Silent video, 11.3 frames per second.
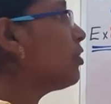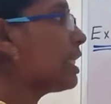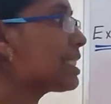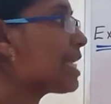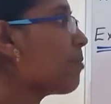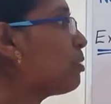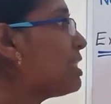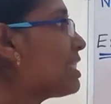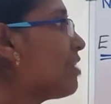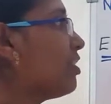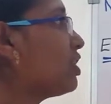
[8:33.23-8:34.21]
to
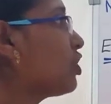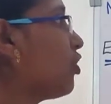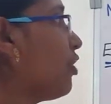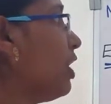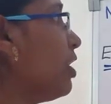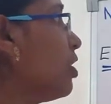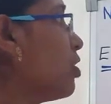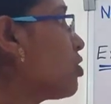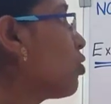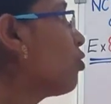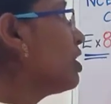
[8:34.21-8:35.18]
example 7, children.
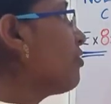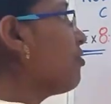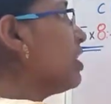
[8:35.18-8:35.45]
So in the